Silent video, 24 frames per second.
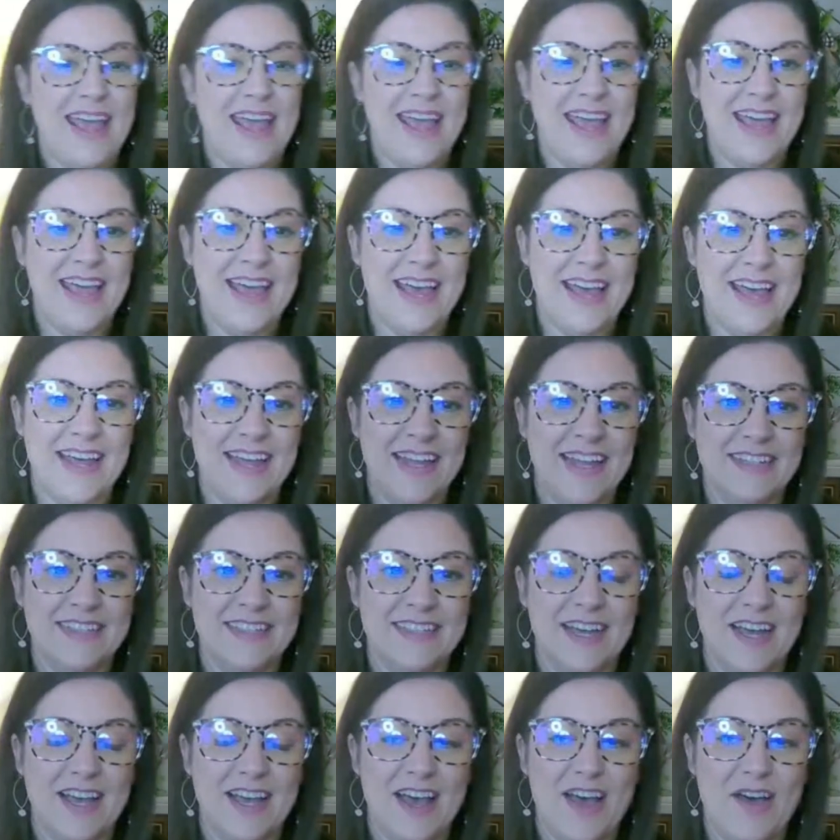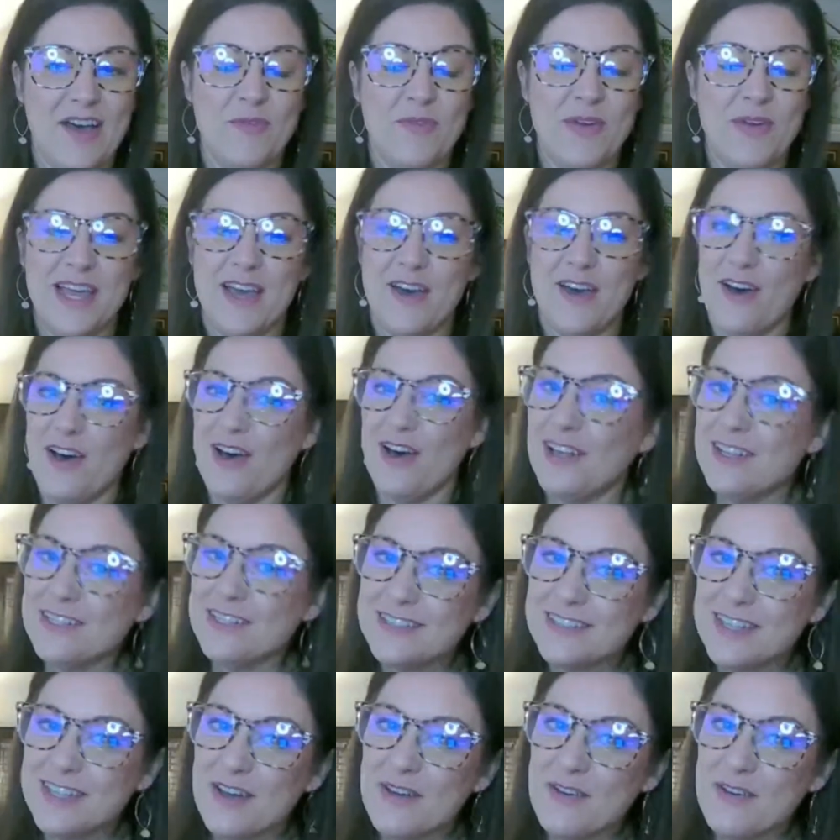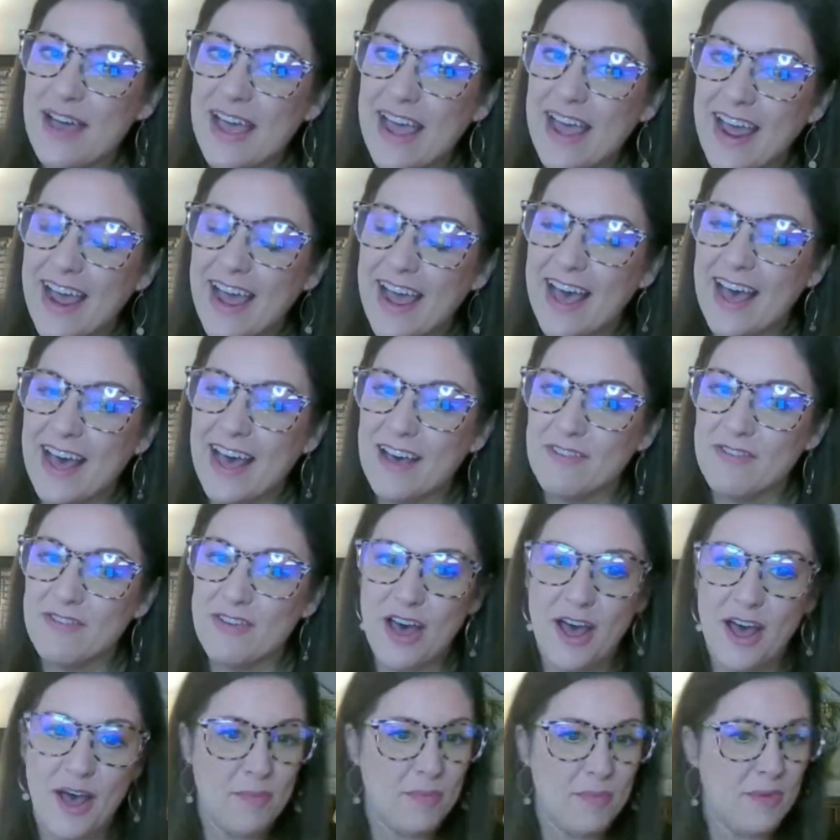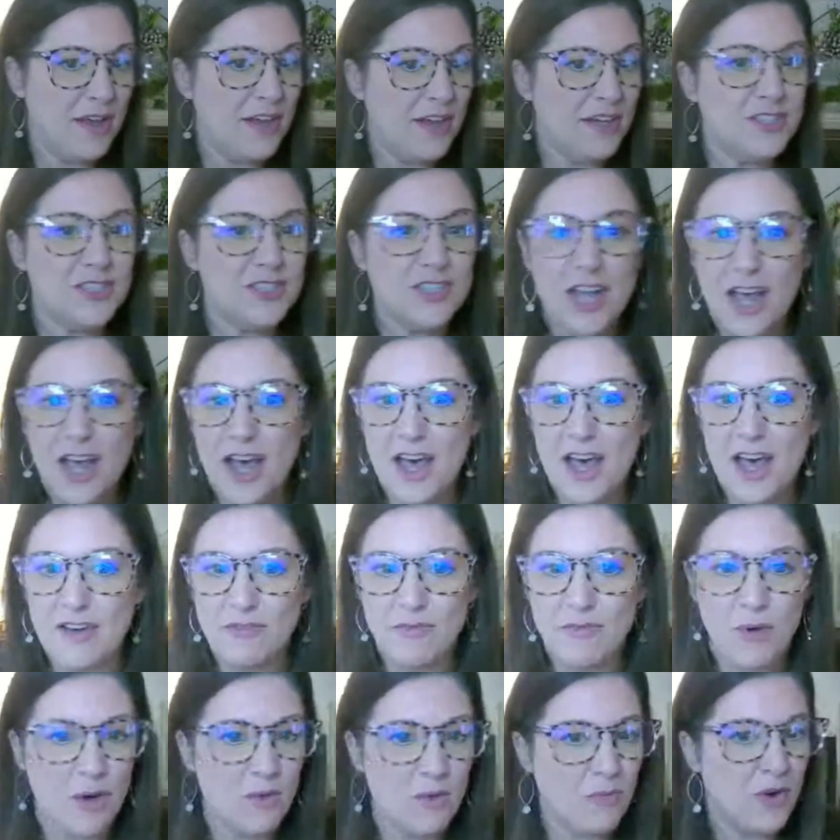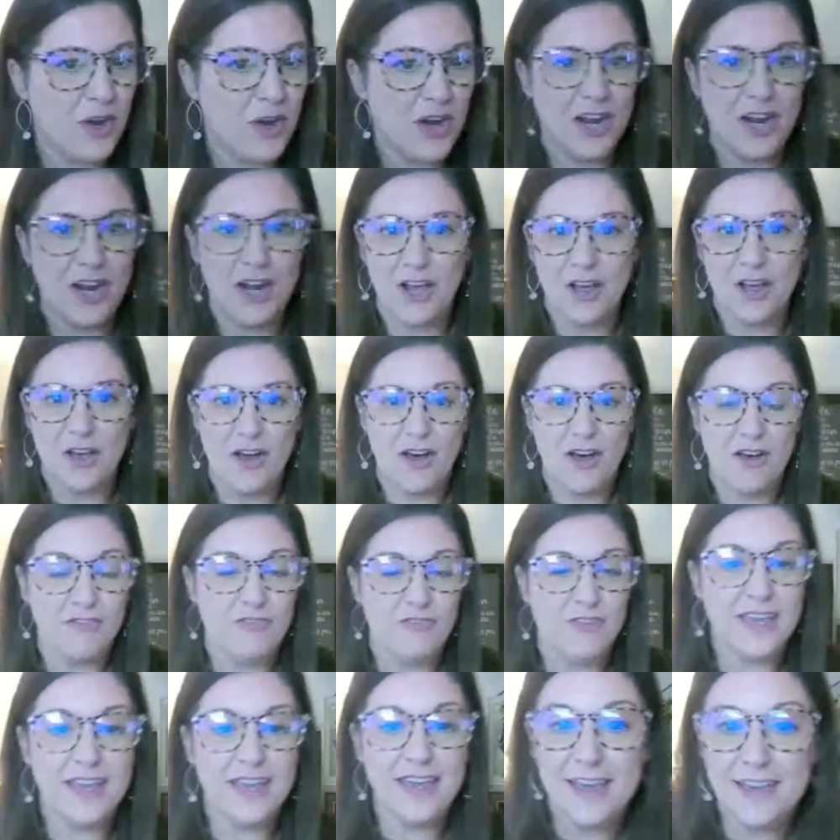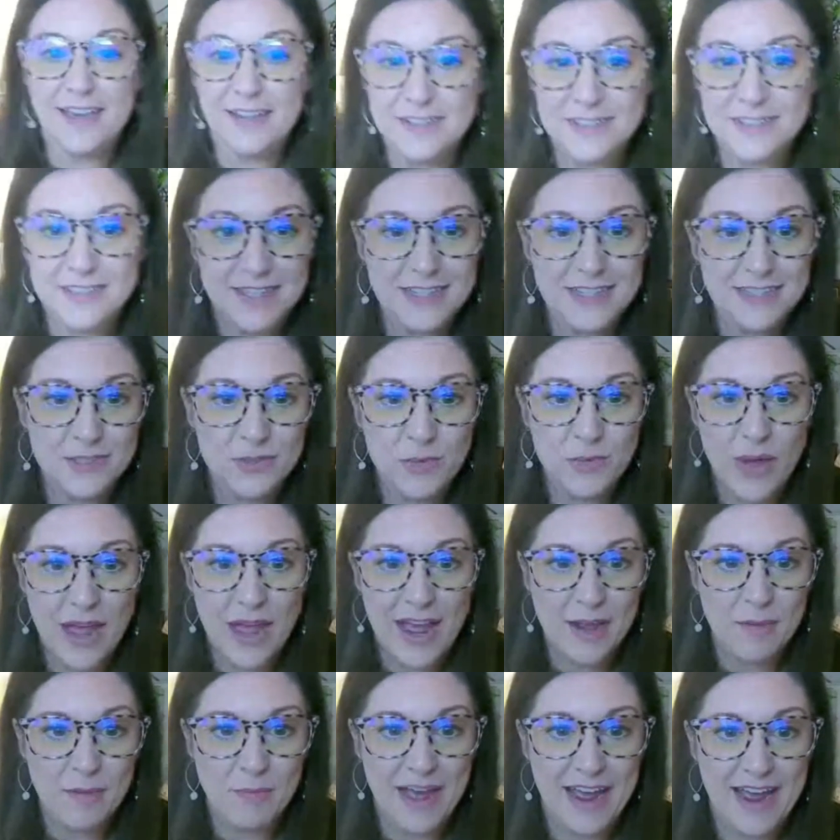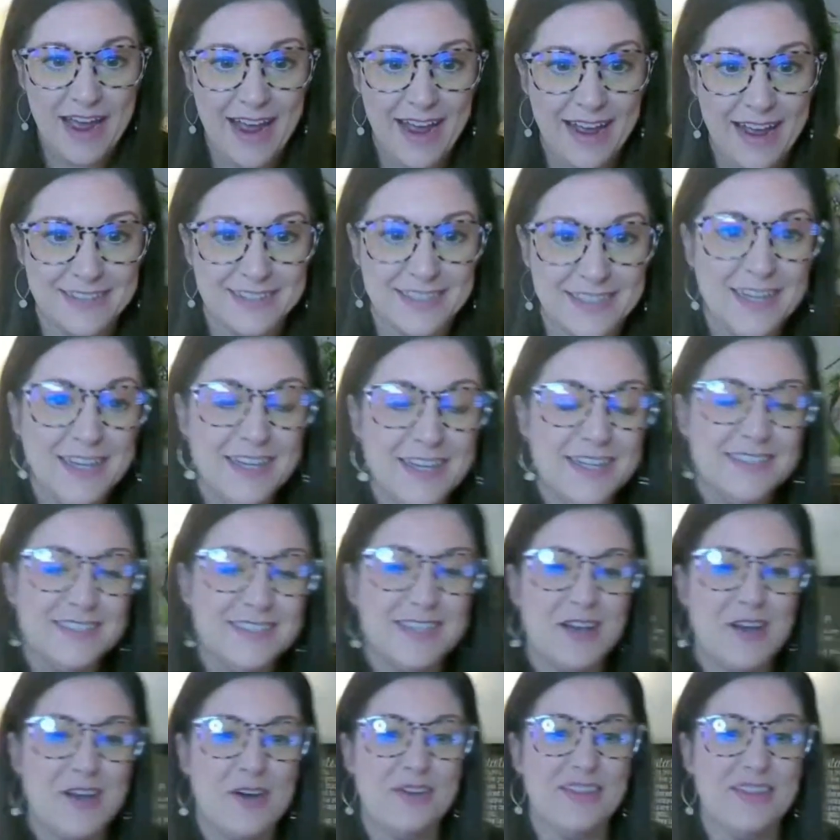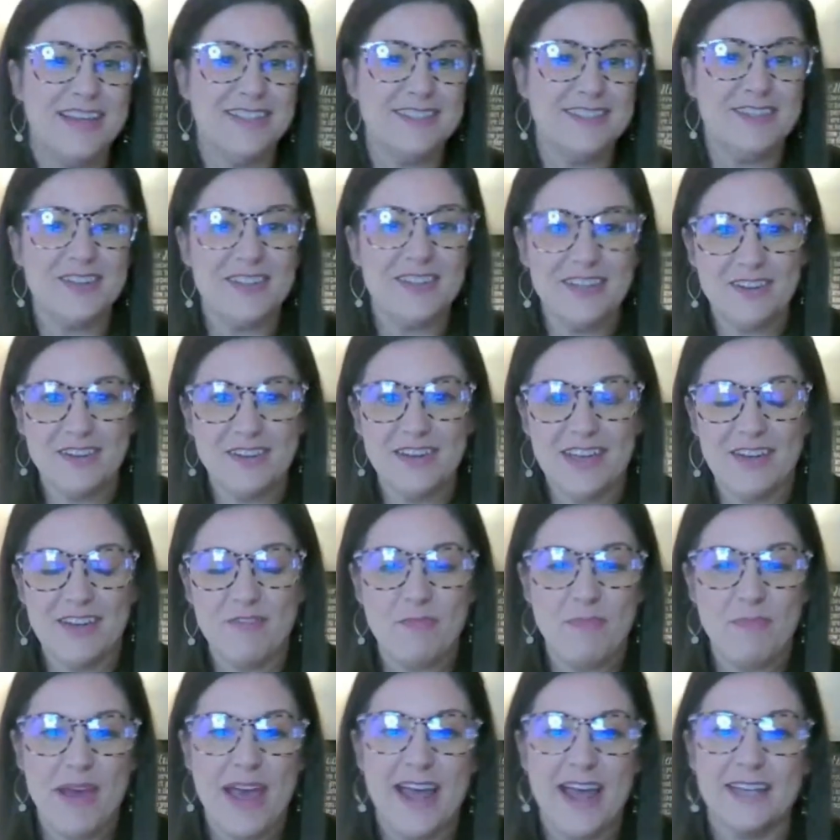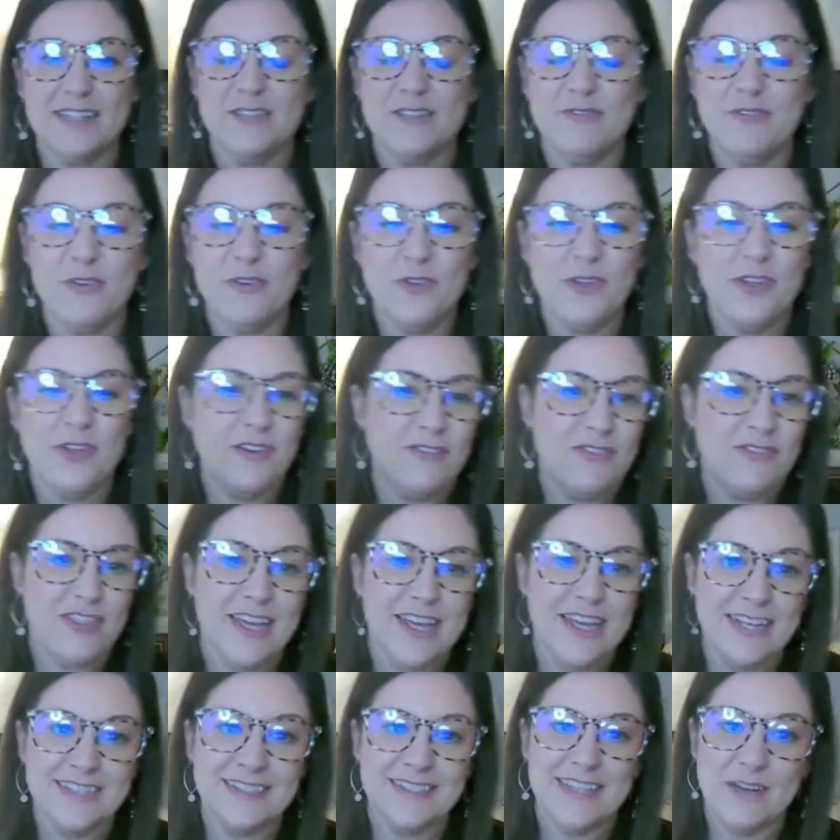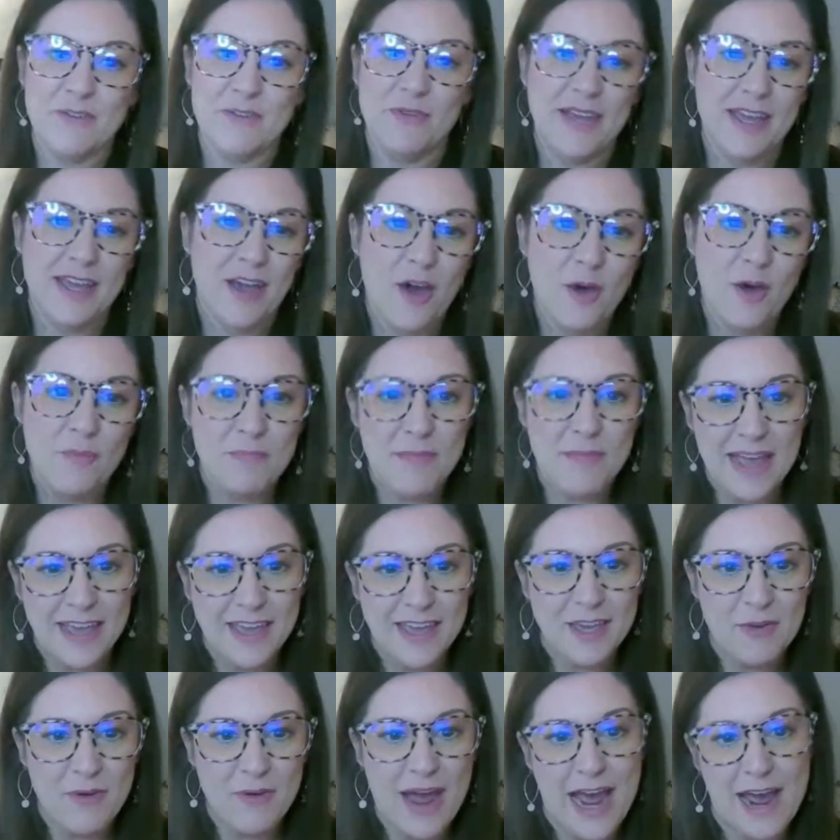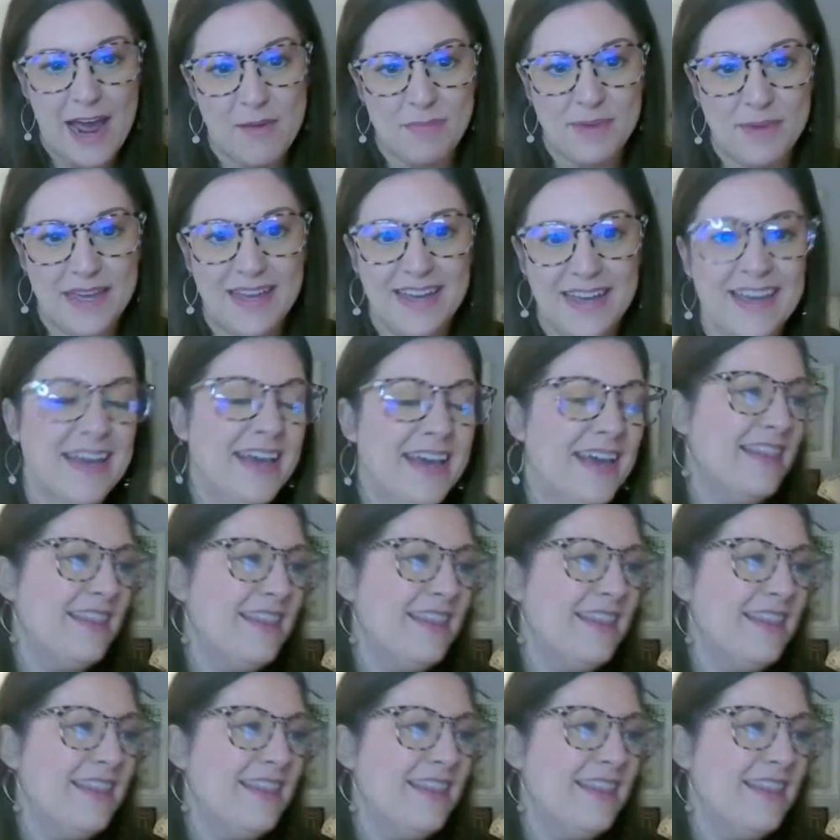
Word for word: And we also have a bunch of what we're going to call VLC swag bags. So these are little gift bags full of things that we hope make you happy.